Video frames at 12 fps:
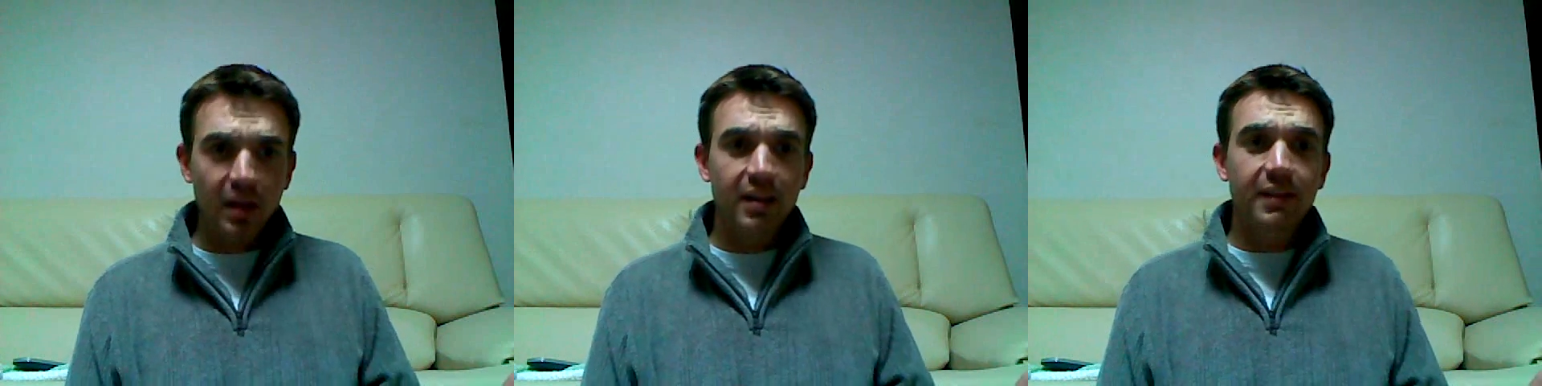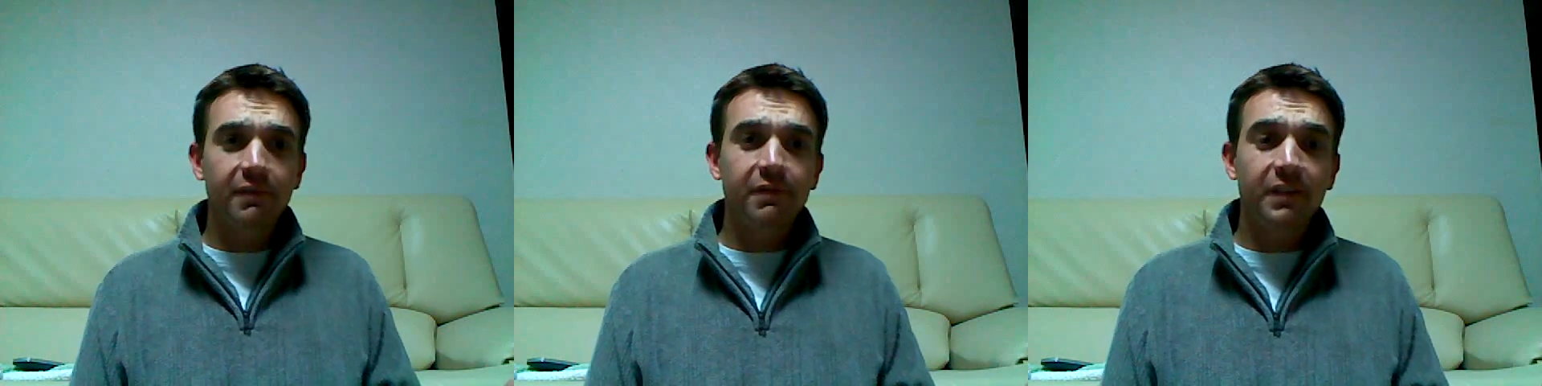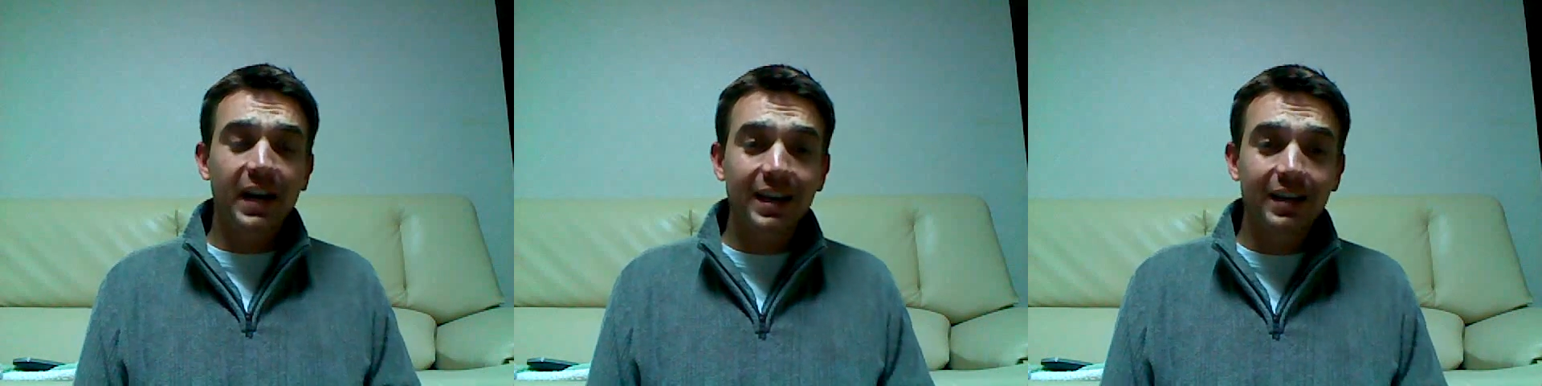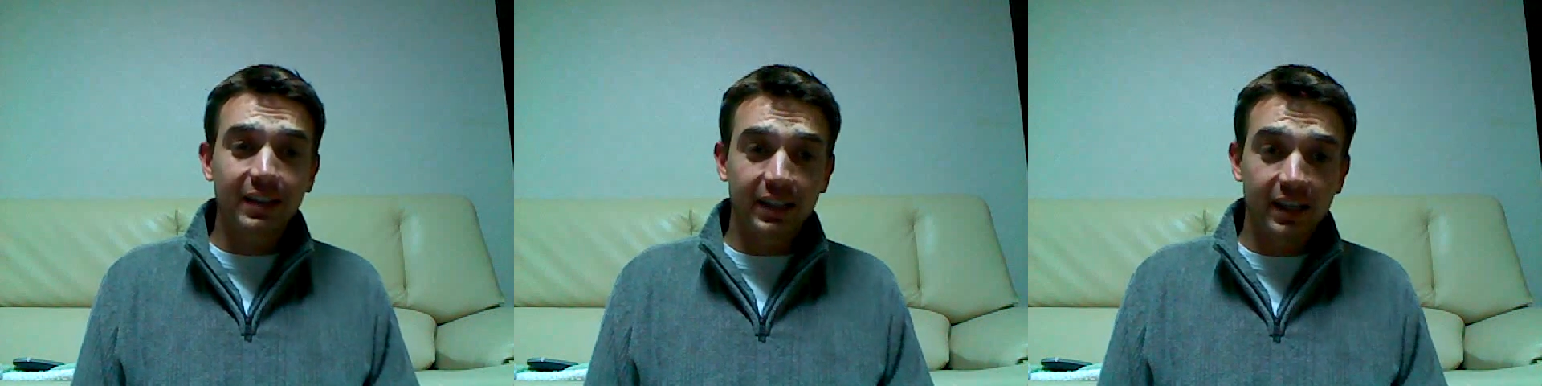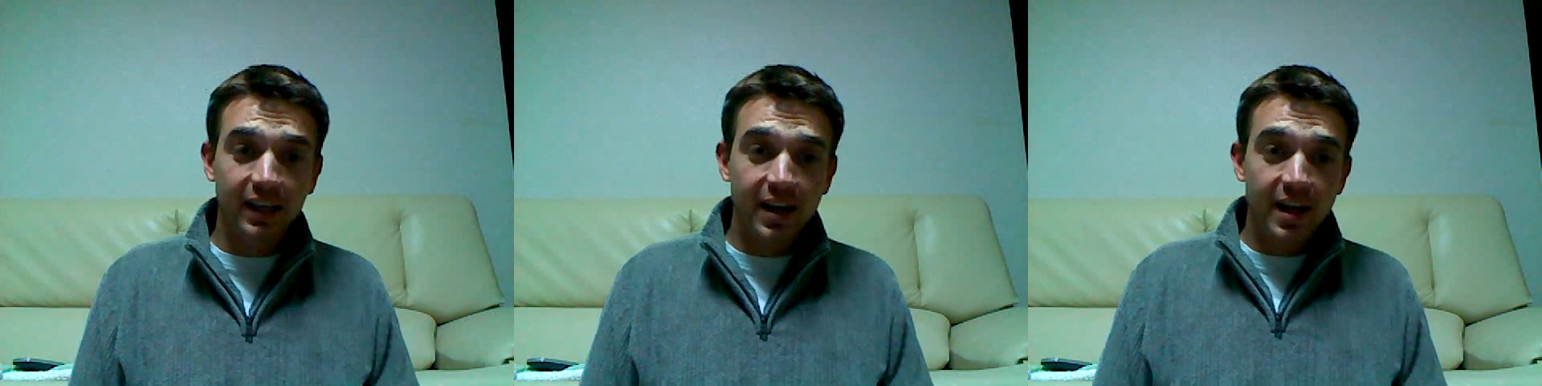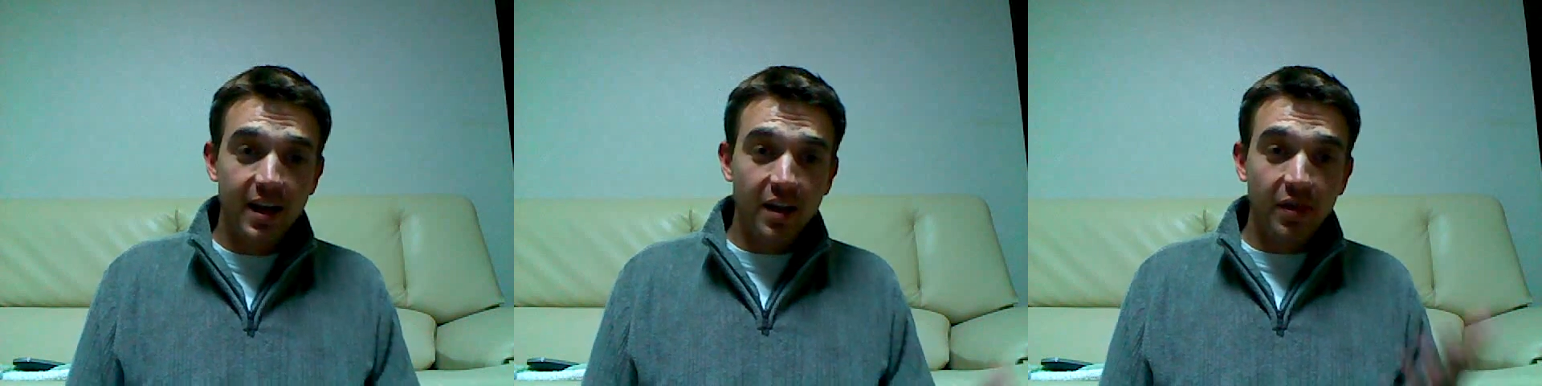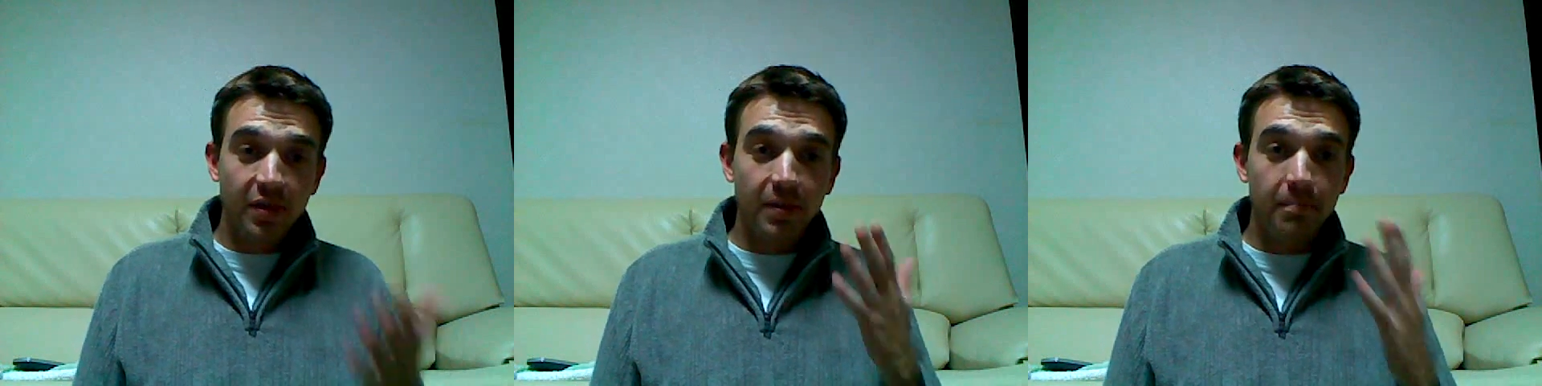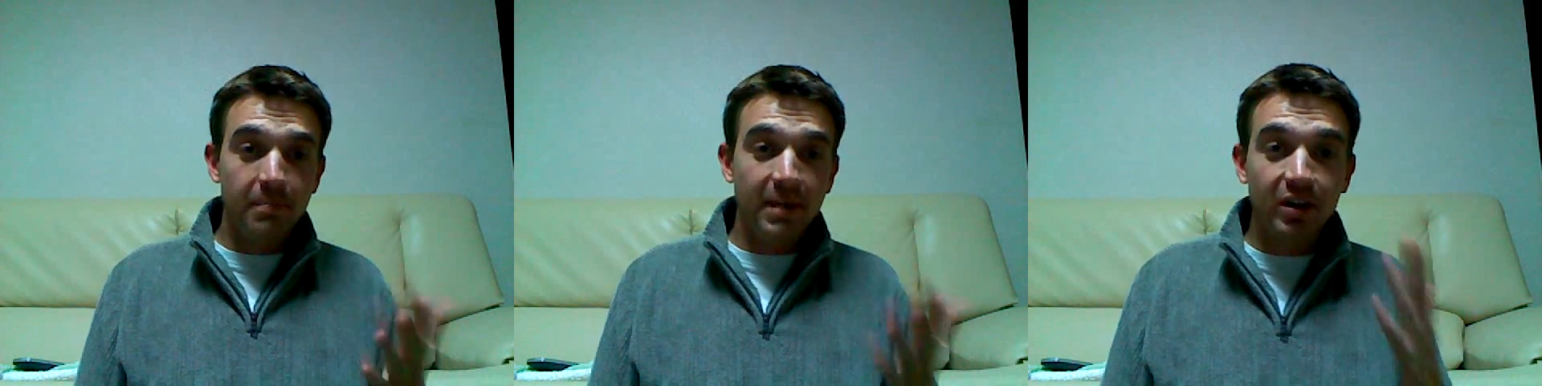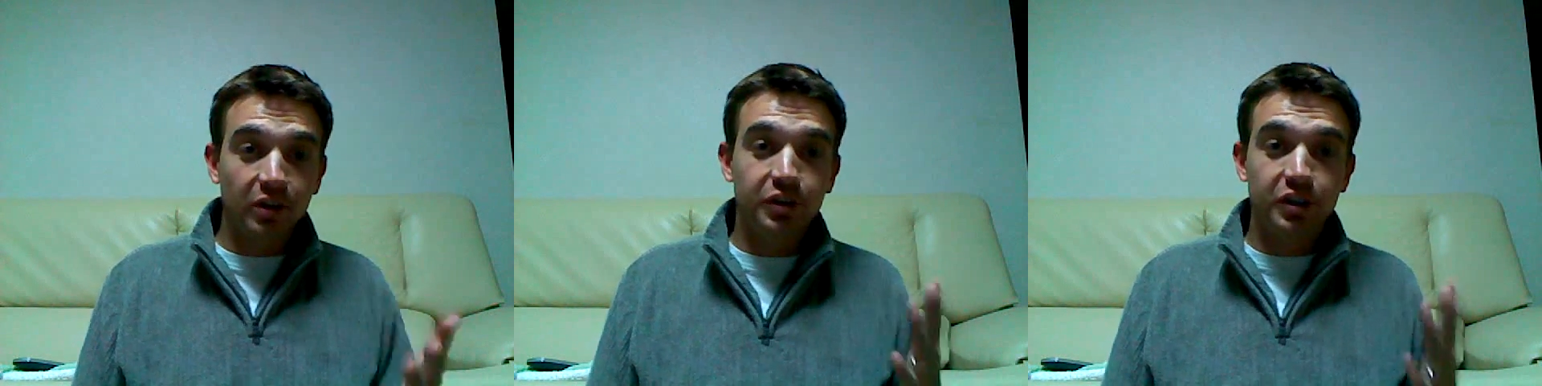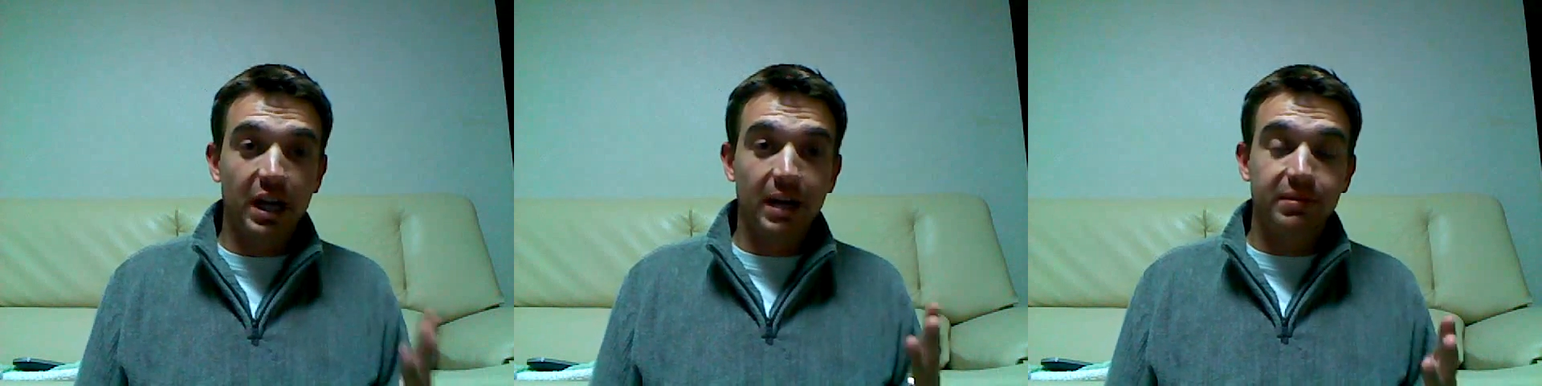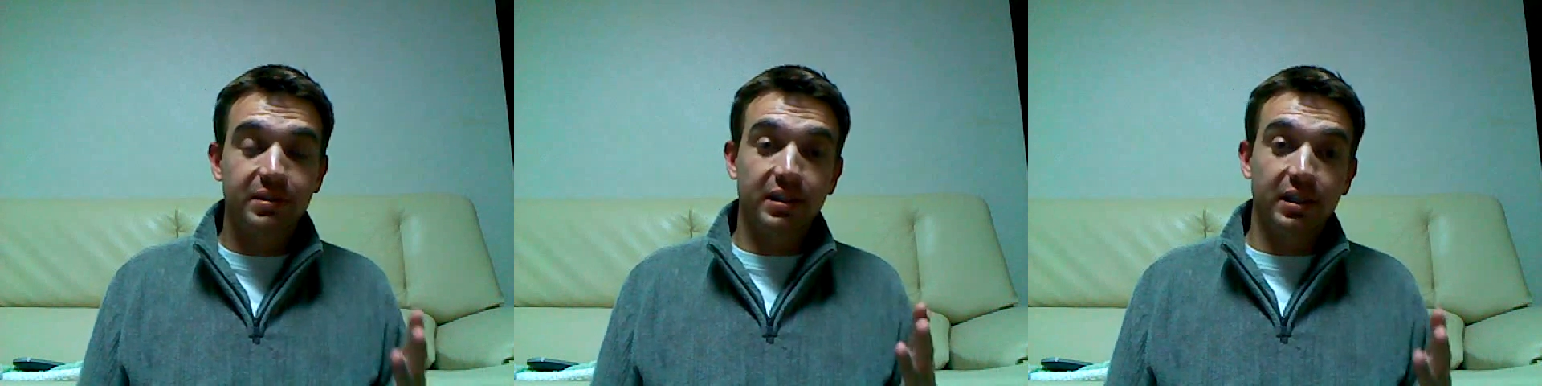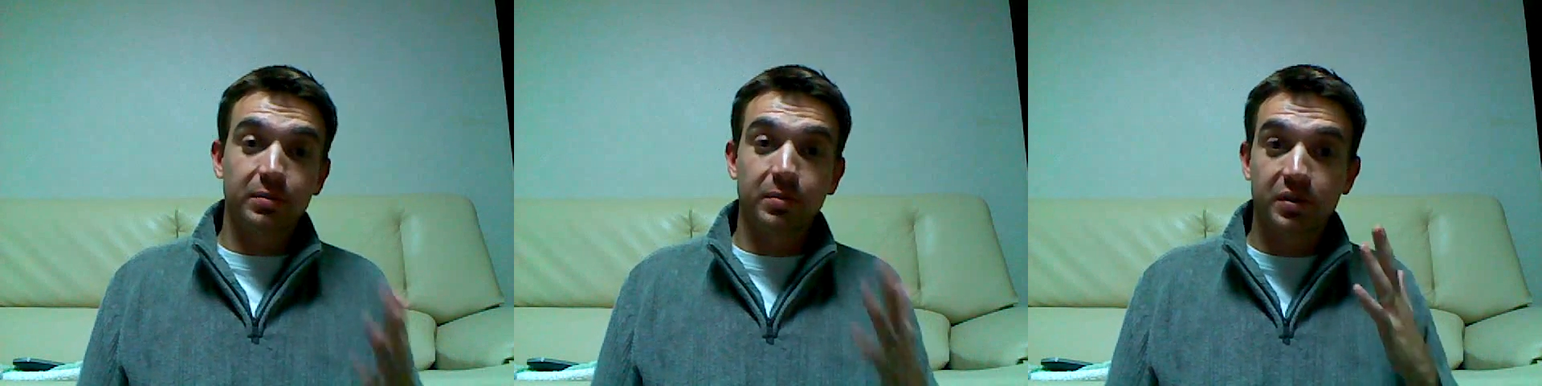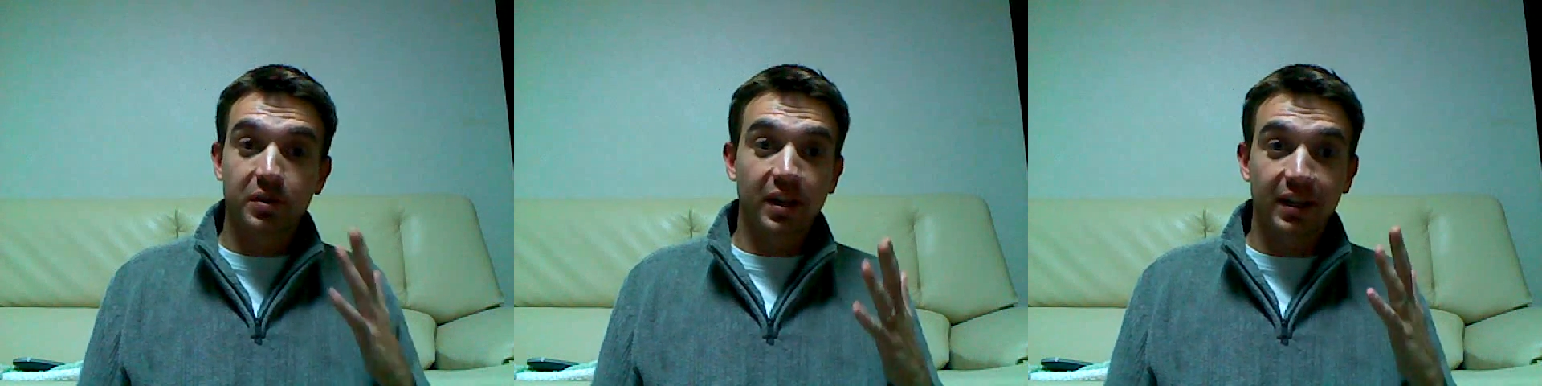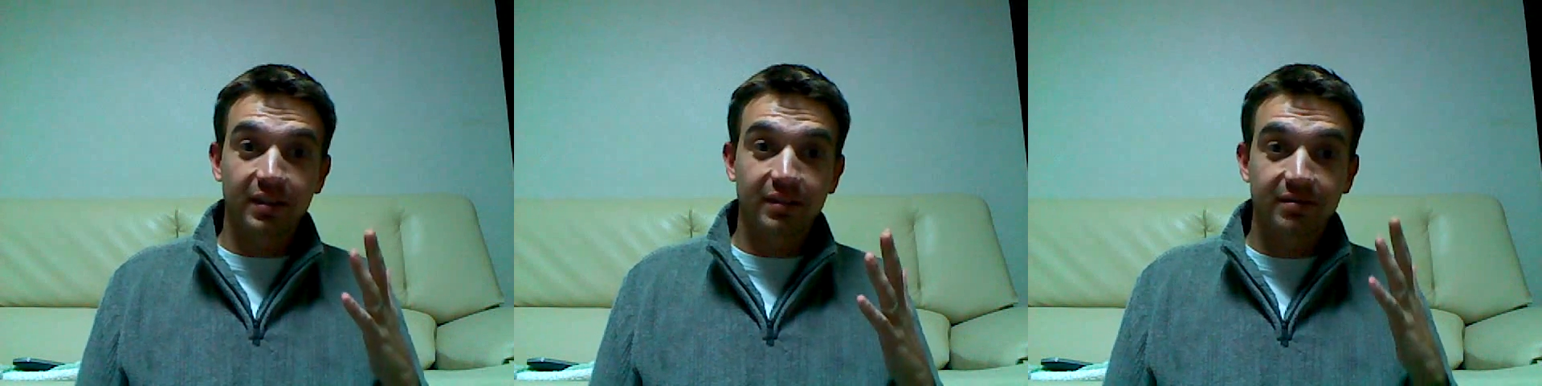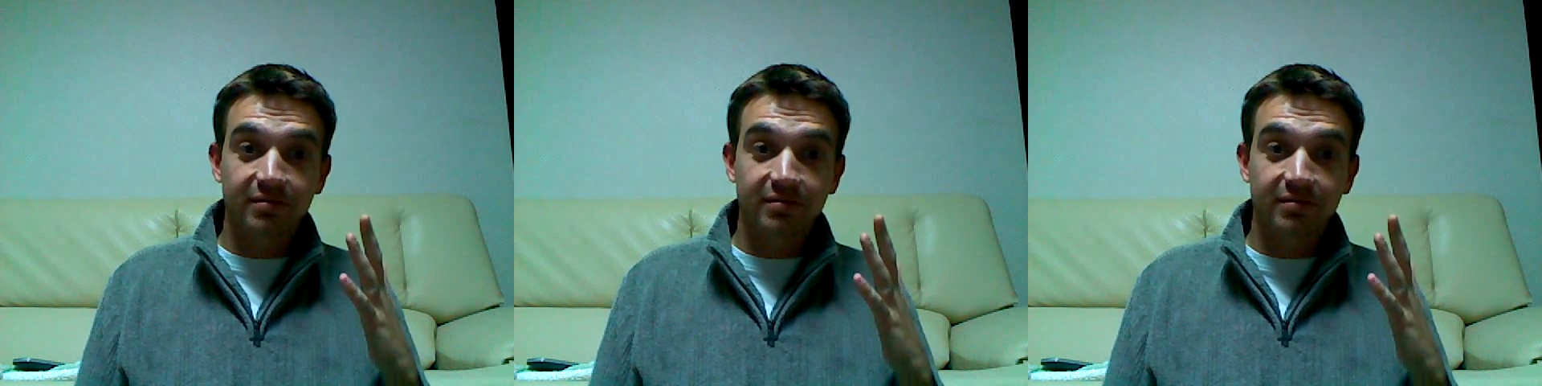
And then finally, the metal chopsticks, which are like